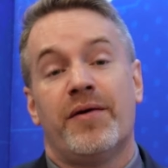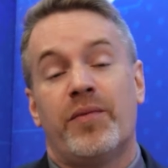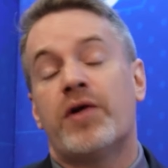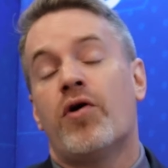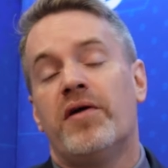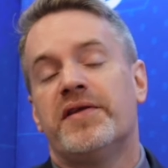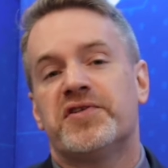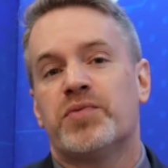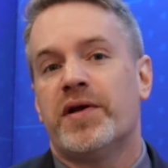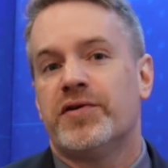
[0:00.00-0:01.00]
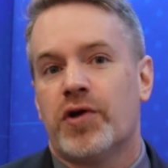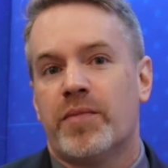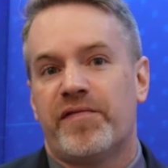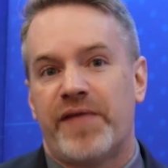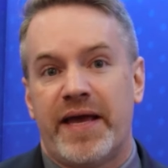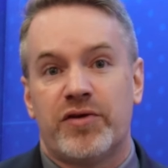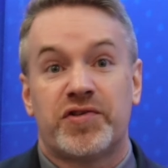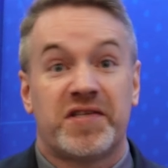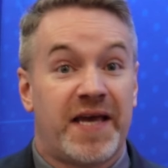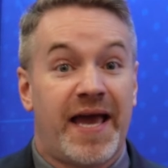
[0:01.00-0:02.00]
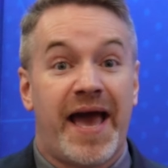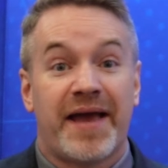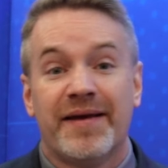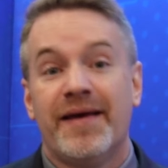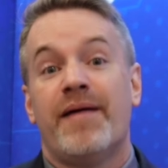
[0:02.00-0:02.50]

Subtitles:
We call this one dermaphage CA.